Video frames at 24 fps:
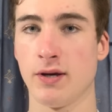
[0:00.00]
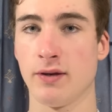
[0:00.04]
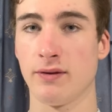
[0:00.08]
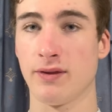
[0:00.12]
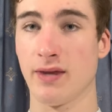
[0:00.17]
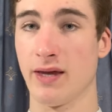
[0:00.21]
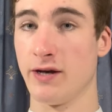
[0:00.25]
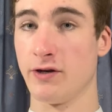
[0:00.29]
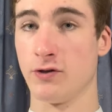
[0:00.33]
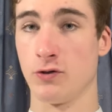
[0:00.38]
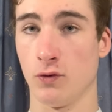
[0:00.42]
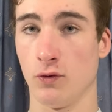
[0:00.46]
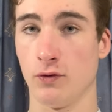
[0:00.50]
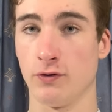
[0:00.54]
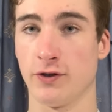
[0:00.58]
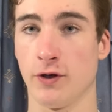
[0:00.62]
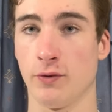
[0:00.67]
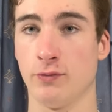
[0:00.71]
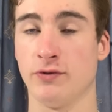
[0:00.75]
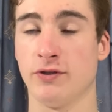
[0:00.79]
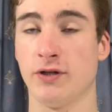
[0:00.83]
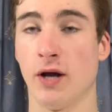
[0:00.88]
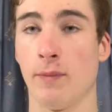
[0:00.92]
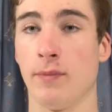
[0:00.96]
then it also
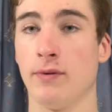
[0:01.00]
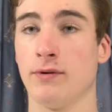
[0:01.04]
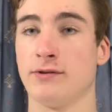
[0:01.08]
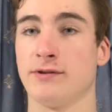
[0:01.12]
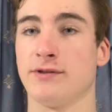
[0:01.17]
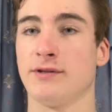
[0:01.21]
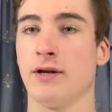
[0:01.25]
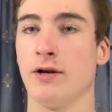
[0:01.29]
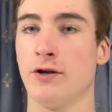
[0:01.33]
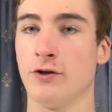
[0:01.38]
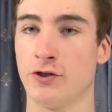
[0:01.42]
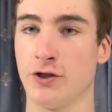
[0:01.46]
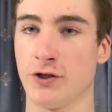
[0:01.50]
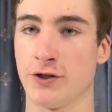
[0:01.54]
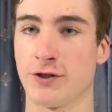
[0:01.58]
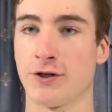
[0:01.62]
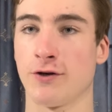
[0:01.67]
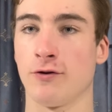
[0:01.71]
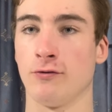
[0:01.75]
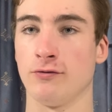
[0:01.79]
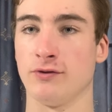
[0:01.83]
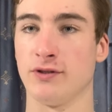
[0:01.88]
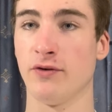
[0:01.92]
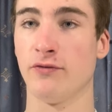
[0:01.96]
doubles the
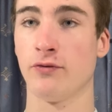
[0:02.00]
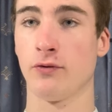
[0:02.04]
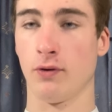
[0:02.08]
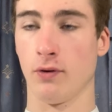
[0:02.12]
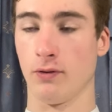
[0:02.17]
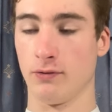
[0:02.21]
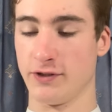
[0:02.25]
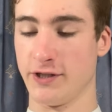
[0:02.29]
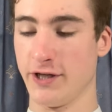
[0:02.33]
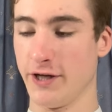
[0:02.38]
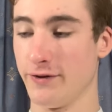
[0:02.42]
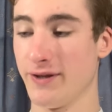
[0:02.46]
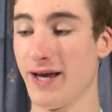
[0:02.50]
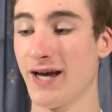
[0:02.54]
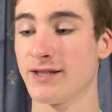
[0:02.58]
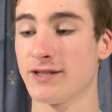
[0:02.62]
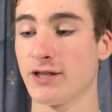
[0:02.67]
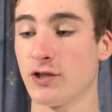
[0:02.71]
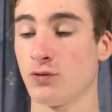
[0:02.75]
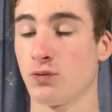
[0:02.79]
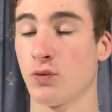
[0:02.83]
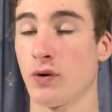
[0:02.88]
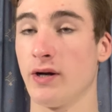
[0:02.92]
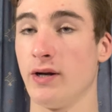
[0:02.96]
logistical difficulty, and that
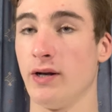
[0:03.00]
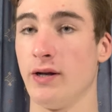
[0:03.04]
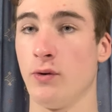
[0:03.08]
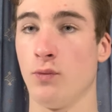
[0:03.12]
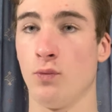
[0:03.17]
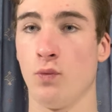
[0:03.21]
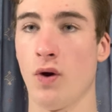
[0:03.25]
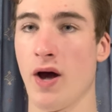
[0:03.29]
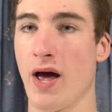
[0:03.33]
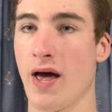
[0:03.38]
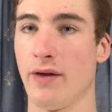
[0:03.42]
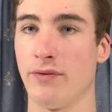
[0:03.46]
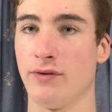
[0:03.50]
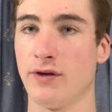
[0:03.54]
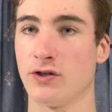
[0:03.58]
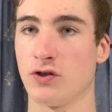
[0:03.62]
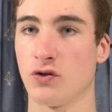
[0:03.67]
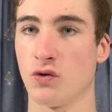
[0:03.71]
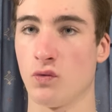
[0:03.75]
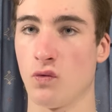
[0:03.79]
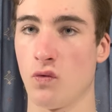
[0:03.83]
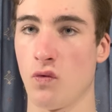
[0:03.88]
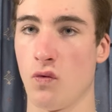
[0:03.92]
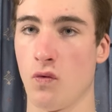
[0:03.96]
is really where this
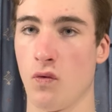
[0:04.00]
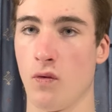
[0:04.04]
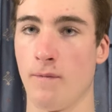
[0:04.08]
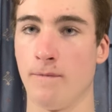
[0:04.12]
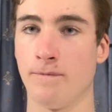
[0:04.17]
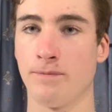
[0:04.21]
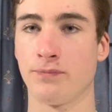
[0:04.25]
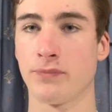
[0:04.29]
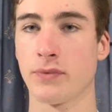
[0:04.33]
all